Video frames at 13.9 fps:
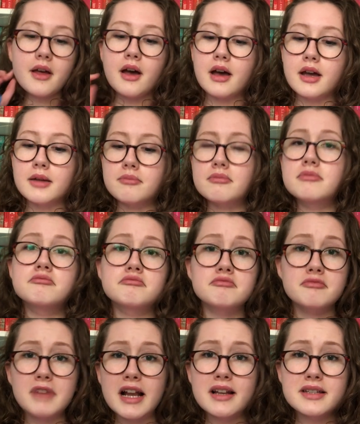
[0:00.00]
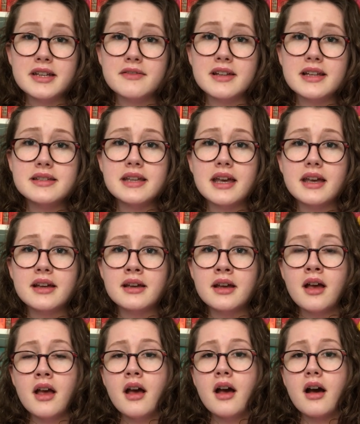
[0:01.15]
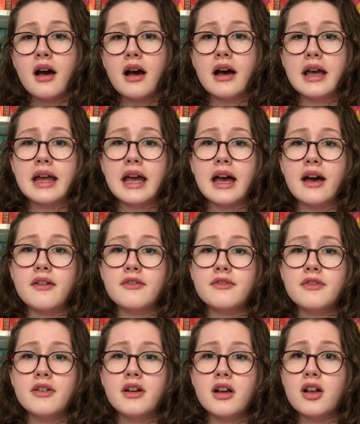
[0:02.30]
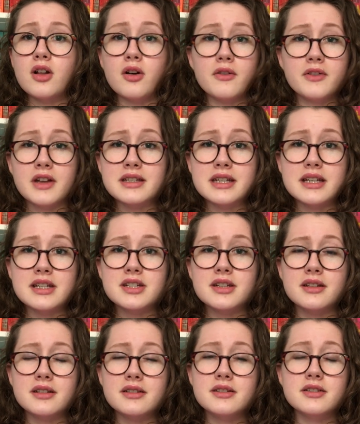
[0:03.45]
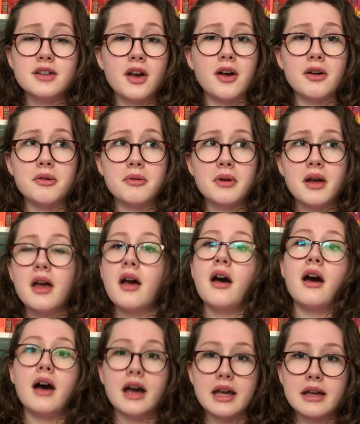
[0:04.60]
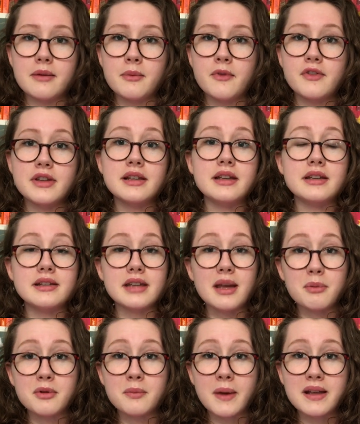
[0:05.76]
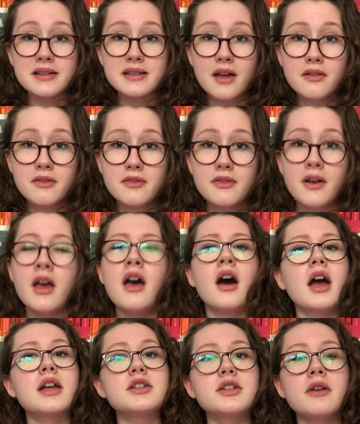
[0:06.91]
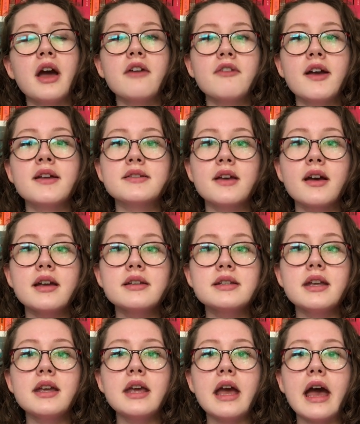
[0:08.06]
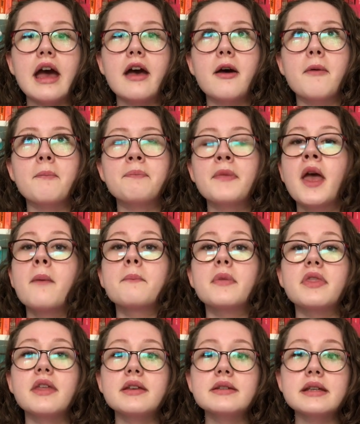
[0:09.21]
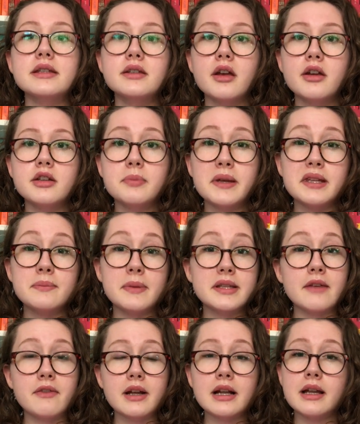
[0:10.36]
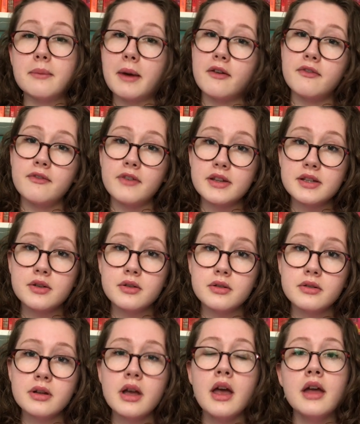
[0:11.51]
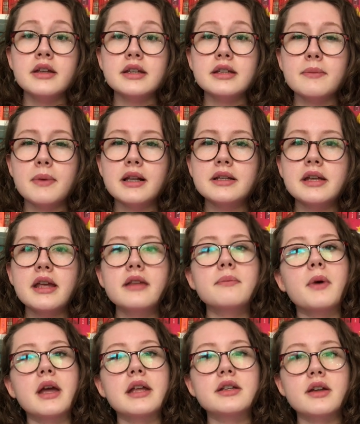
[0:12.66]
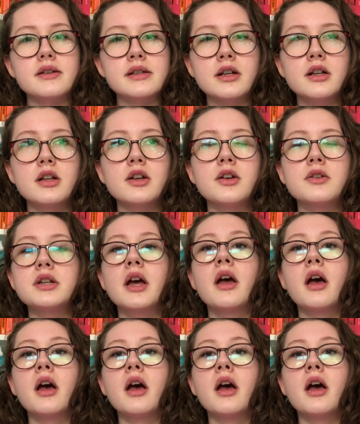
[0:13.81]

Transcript: I'm relatively sick. I have a lot of conditions, so I am obviously disabled myself. I do have anxiety, but this is going to be specifically about physical disabilities, but it does include